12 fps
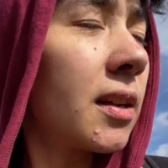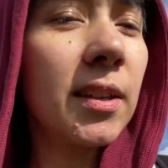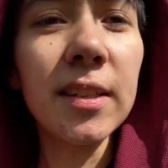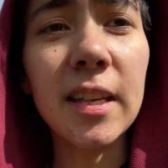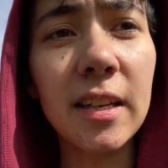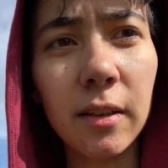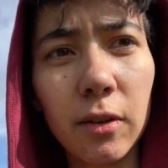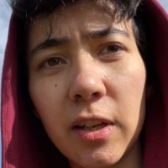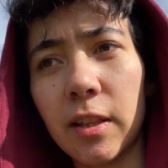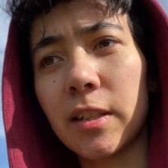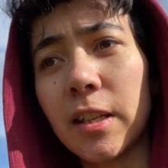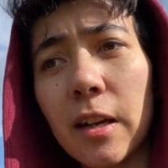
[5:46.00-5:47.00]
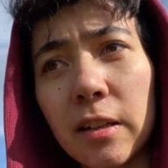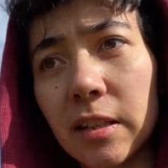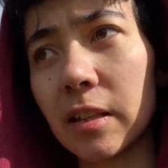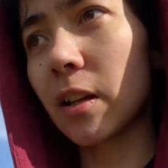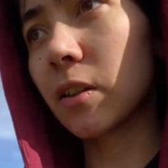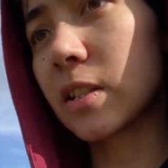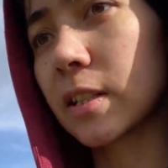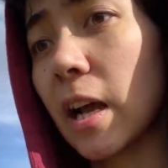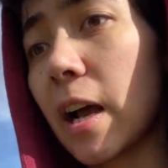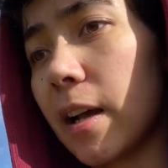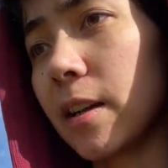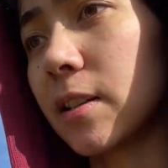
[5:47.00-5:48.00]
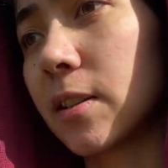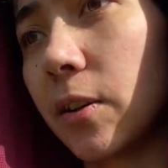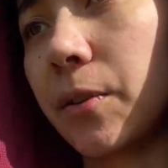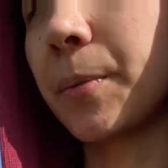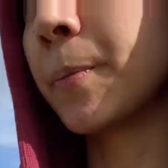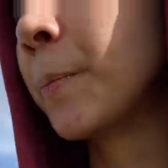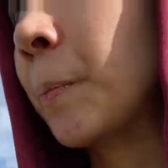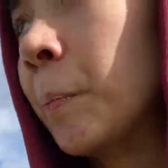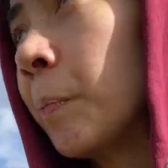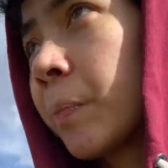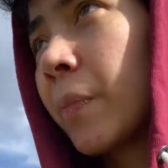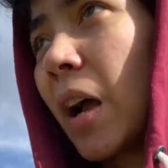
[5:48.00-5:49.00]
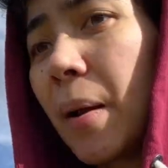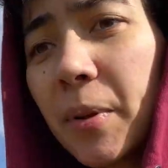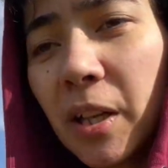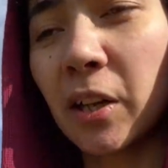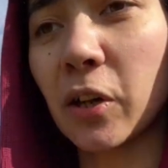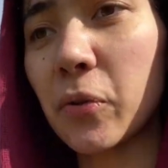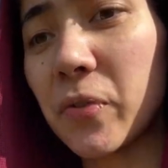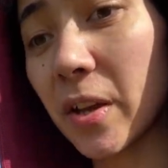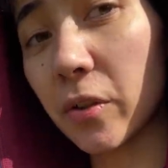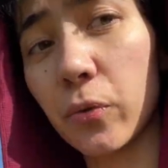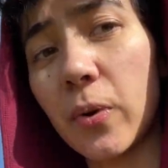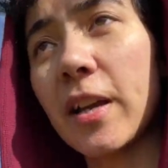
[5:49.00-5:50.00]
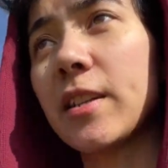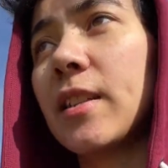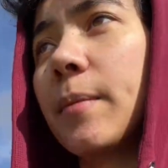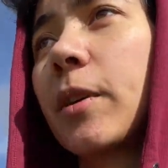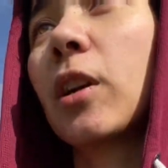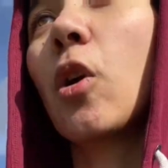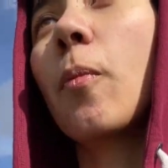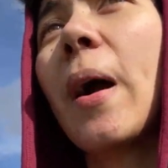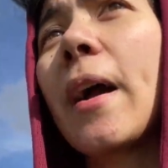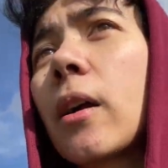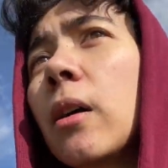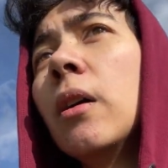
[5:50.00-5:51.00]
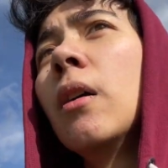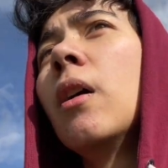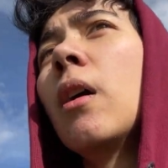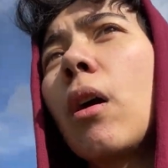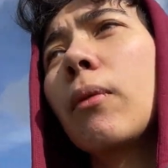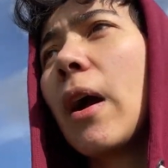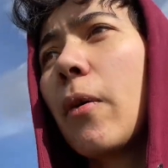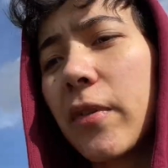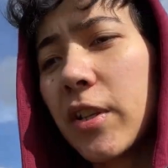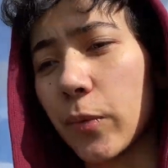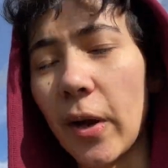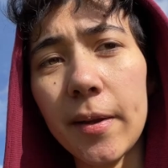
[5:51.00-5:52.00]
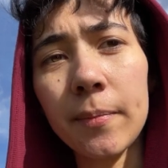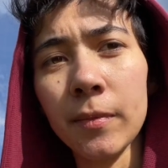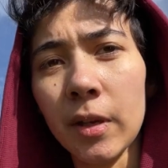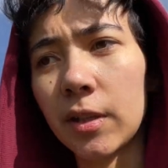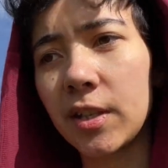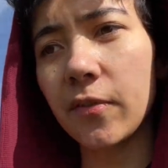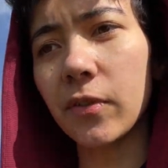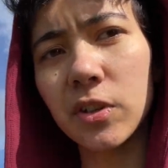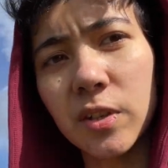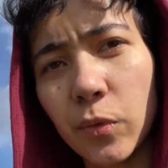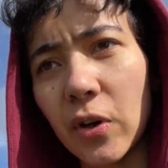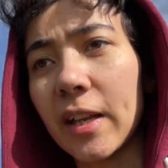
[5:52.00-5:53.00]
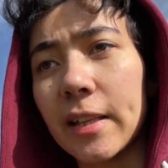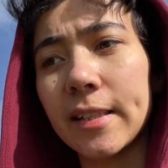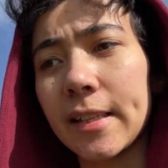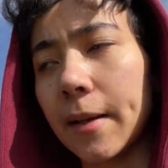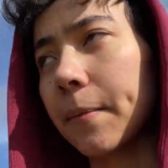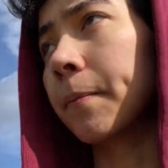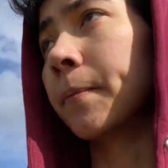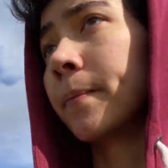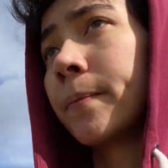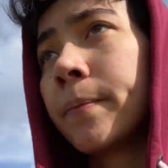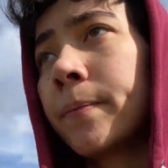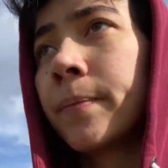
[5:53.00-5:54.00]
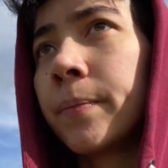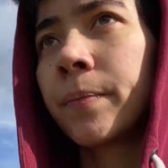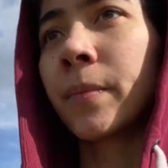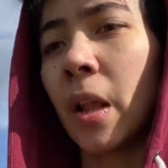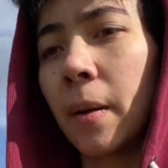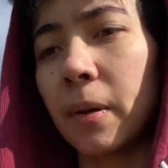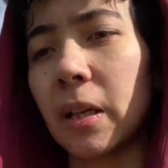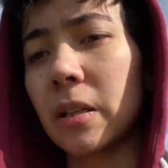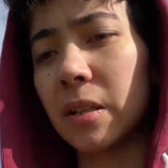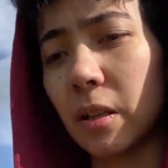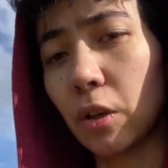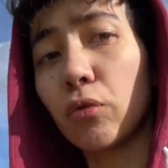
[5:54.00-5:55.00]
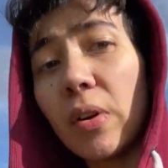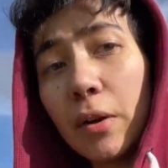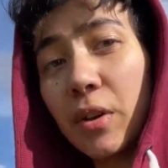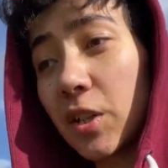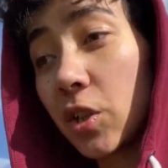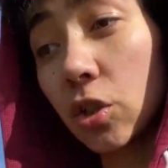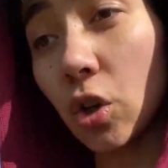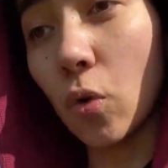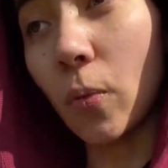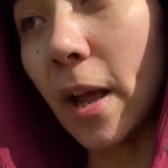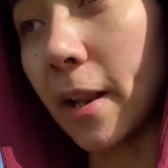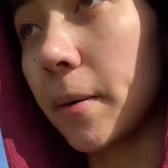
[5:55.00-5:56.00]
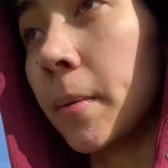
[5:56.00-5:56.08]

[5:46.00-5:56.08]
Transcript: sit and look at the ducks on the other side, so and then gonna go the other way to them. I'm gonna go back around this way and see if there's somewhere I can sit because the ground is so wet.